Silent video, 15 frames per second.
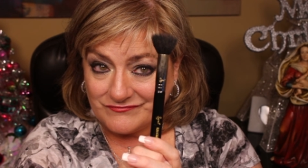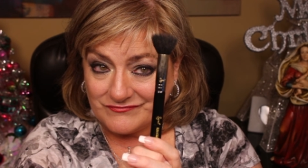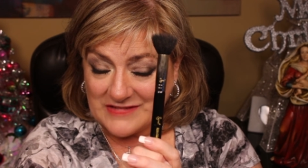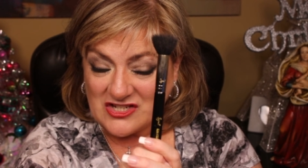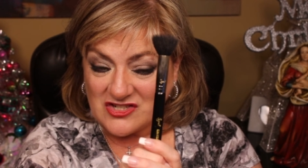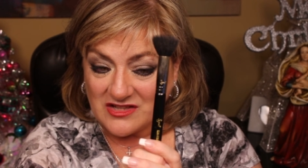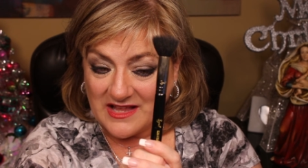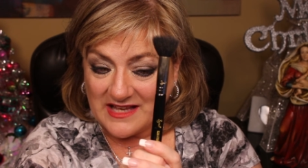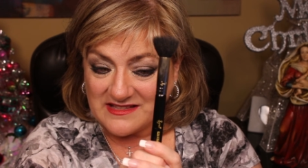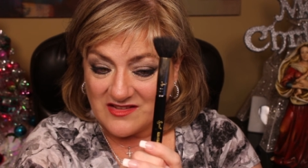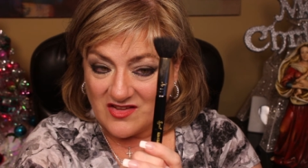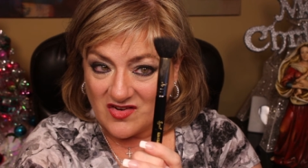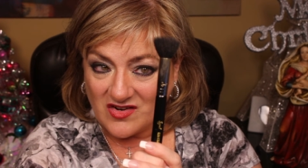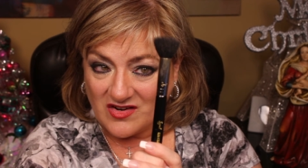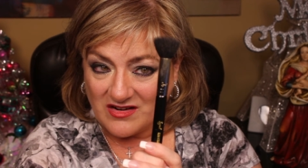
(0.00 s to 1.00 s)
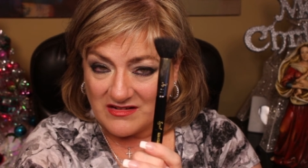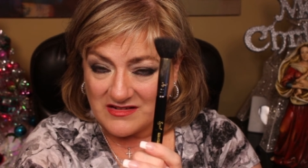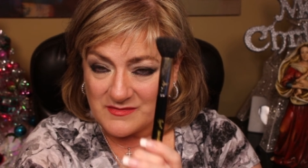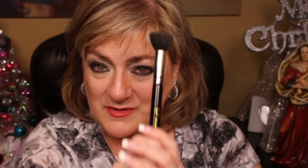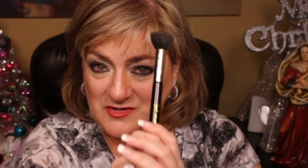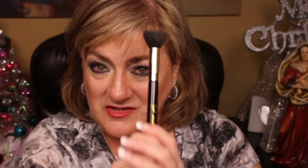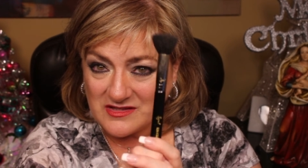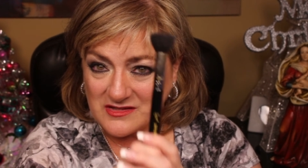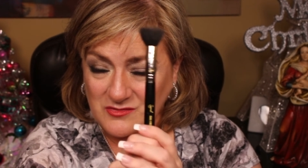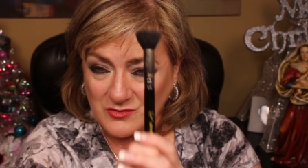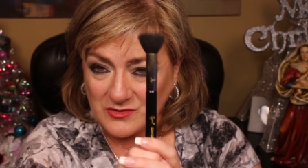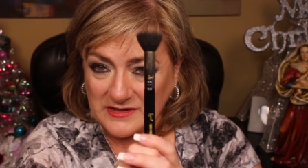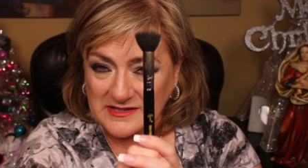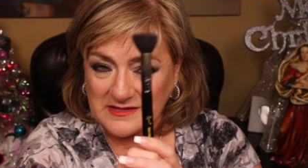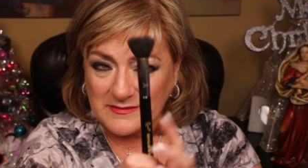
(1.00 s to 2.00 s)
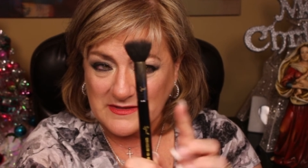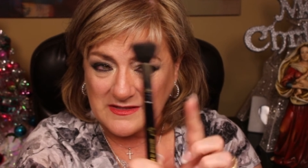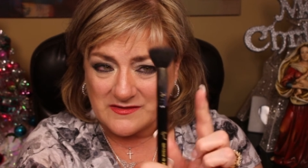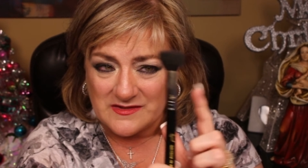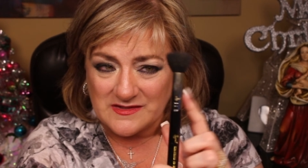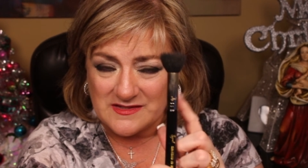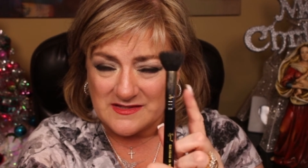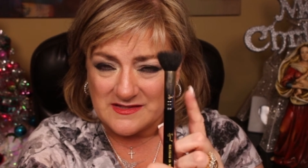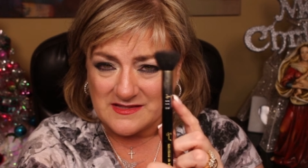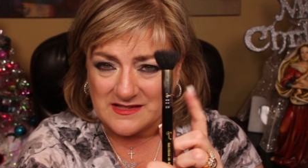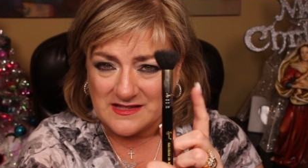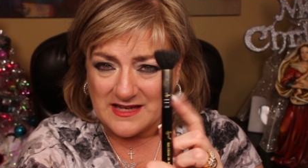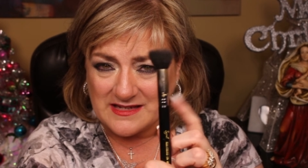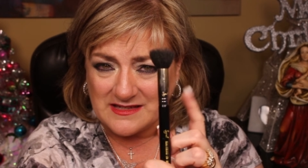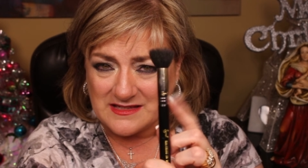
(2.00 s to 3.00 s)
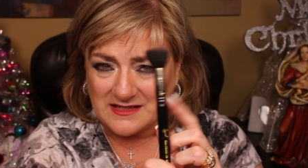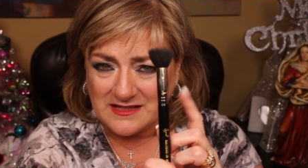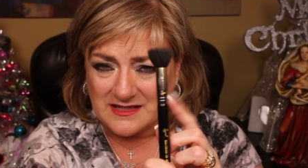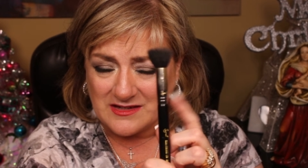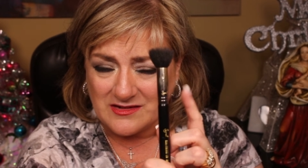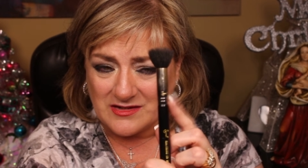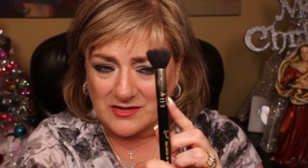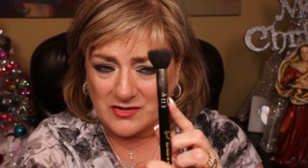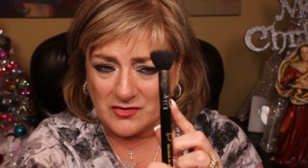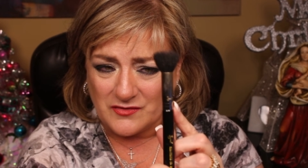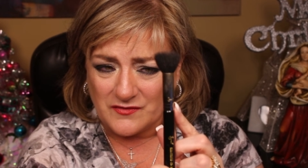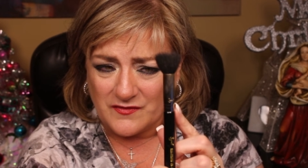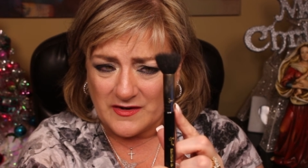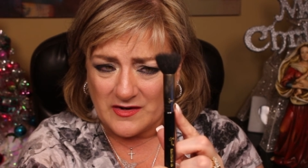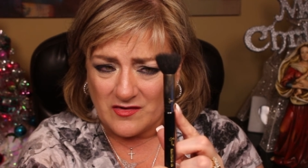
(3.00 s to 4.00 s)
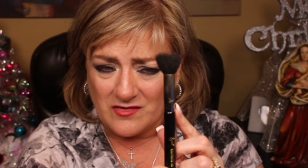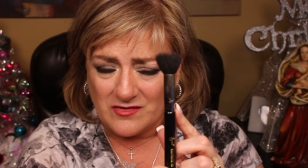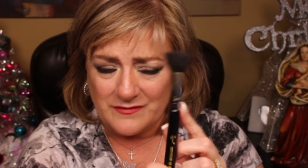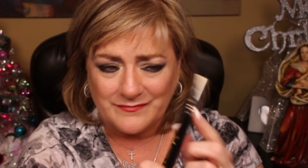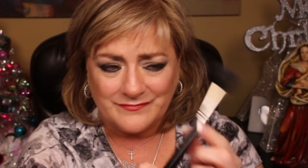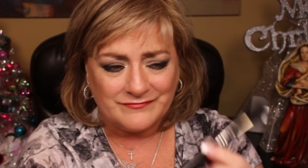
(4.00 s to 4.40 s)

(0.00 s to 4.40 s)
They should last longer. Especially these are really expensive because this is the 18 karat gold ferrule.